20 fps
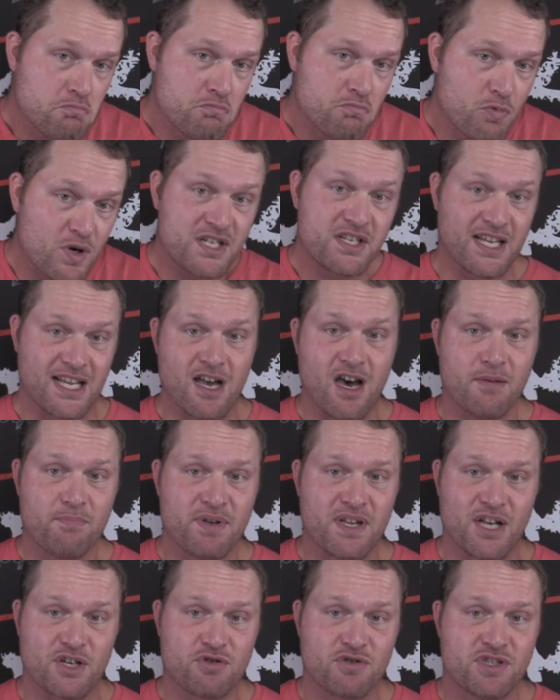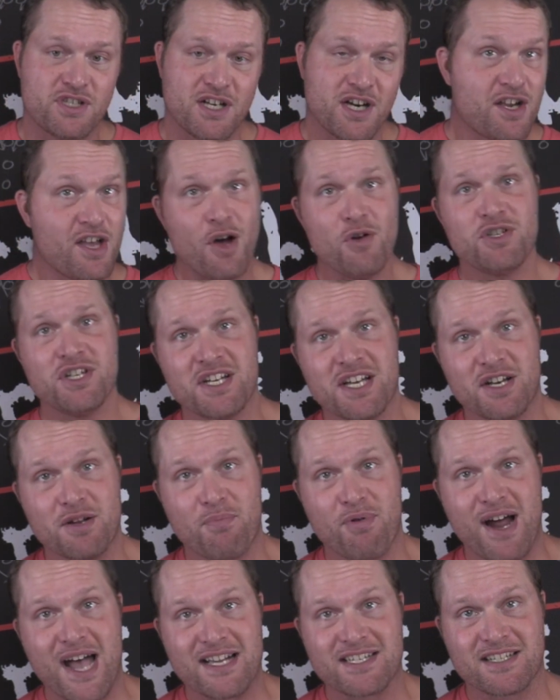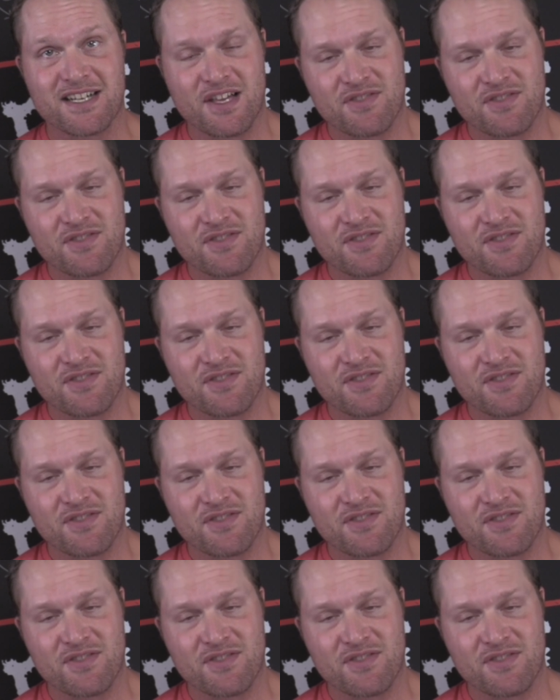would Deion be interested in coaching at Nebraska?